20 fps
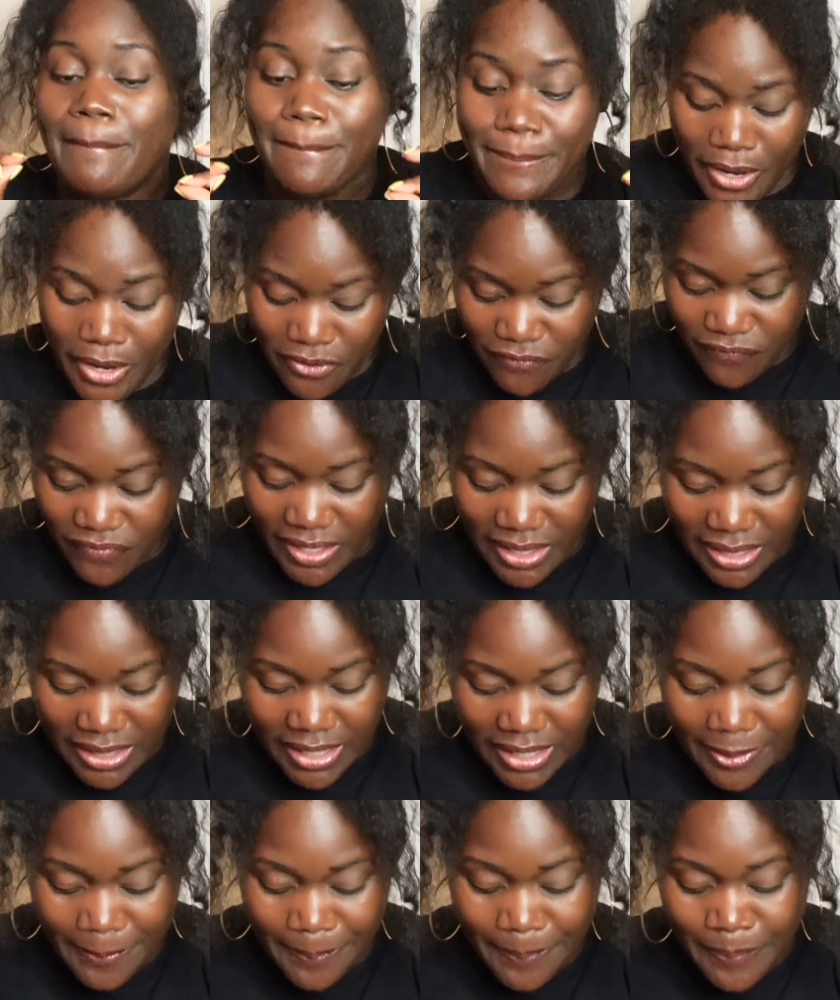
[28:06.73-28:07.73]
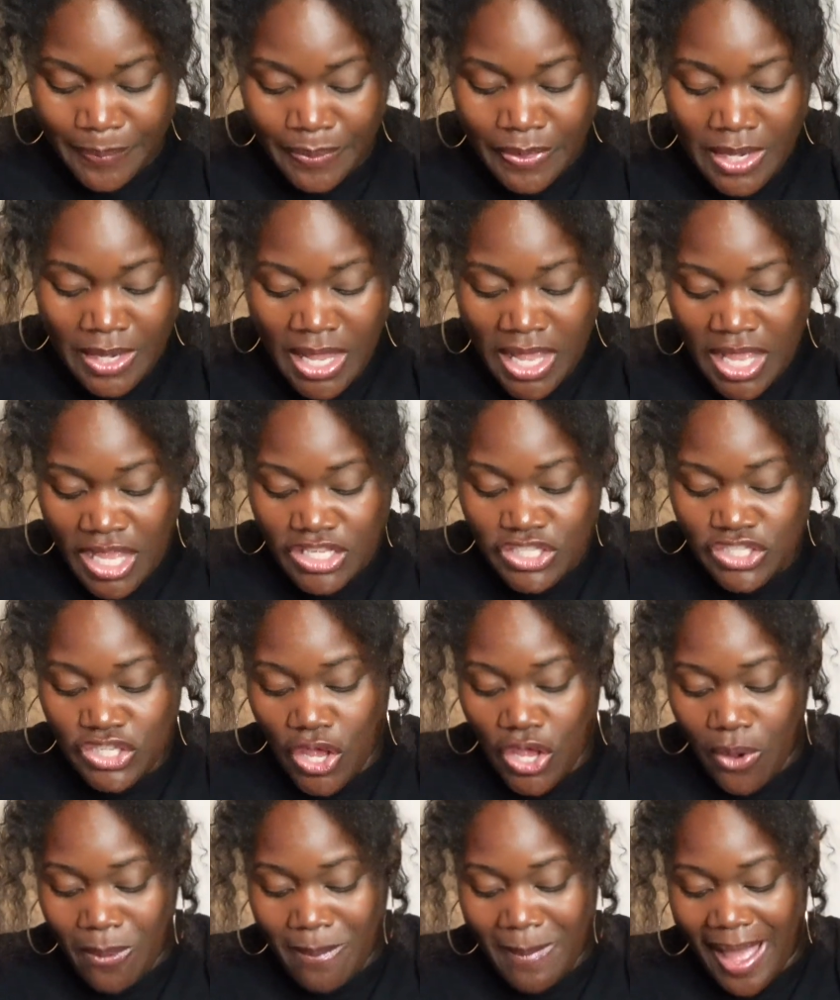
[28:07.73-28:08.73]
perfectly.
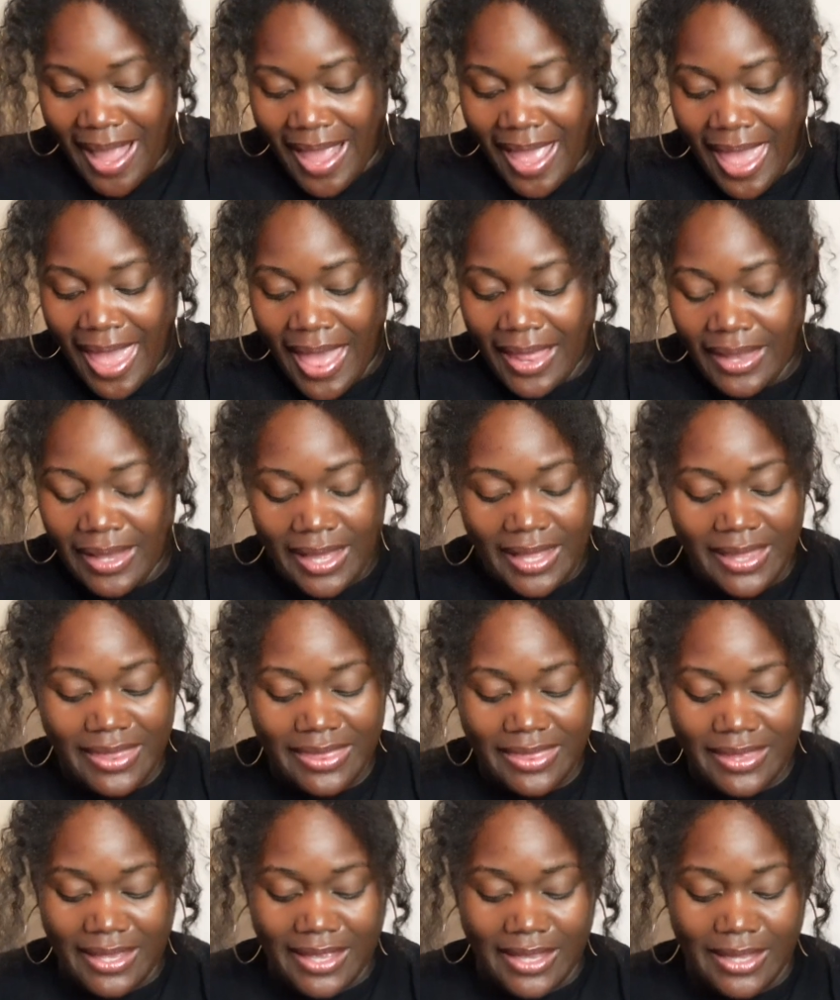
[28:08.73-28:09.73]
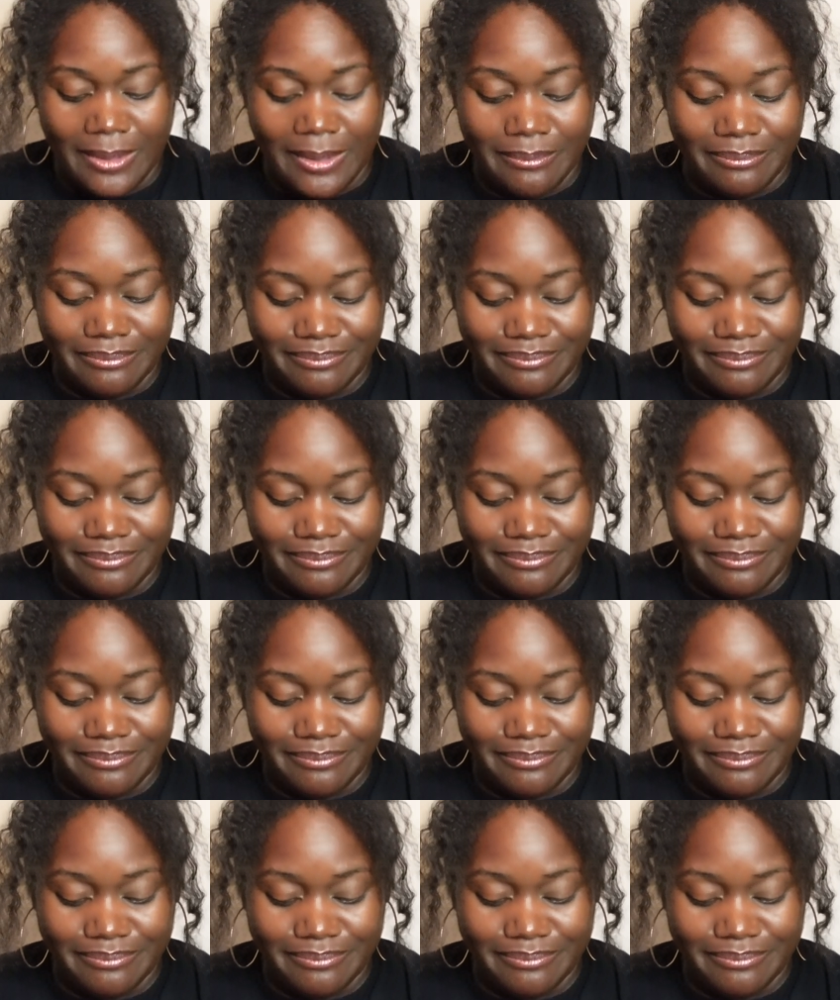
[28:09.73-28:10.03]
So my LA theme,